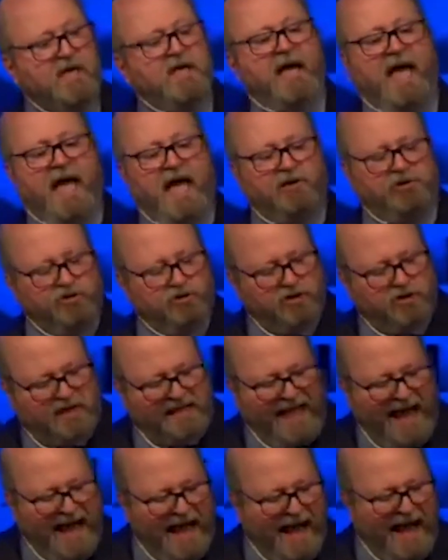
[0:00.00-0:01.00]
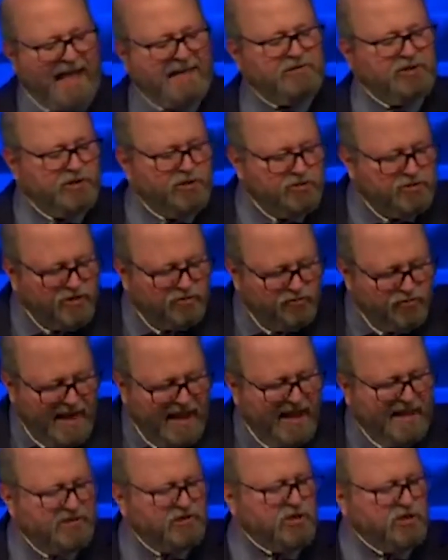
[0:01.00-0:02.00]
and you guide, you
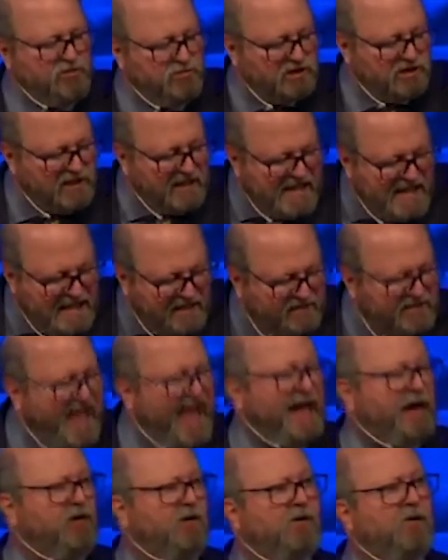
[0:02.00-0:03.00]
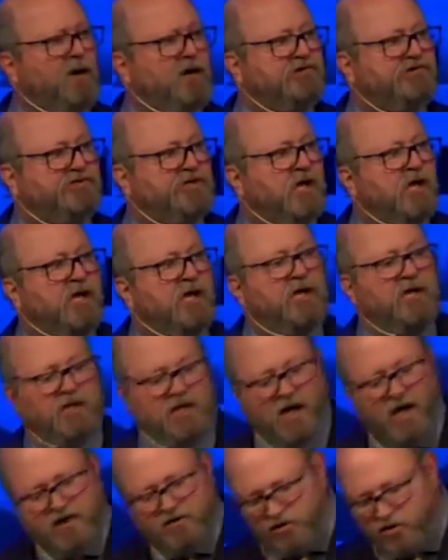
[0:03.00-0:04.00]
direct, you lead that horse.
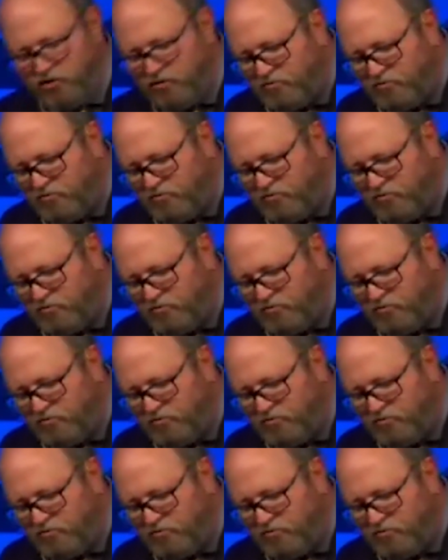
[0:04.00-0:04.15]
You